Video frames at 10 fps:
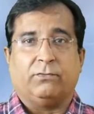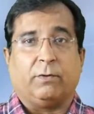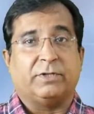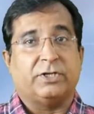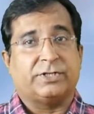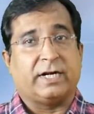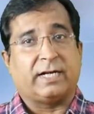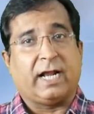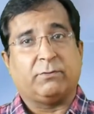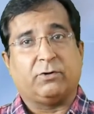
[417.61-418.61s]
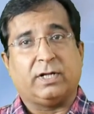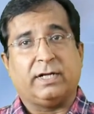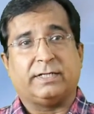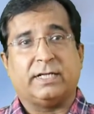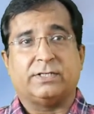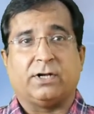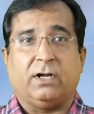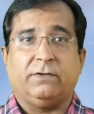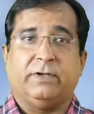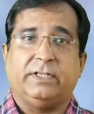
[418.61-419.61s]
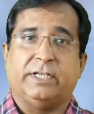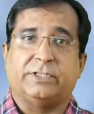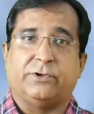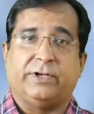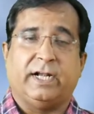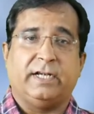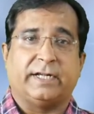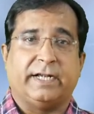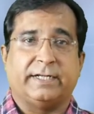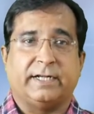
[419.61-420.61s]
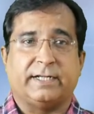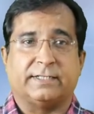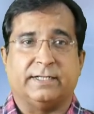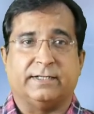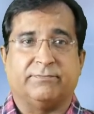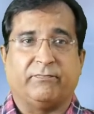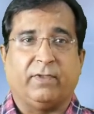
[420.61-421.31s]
From the straight line model, it has drawn with historical training data set.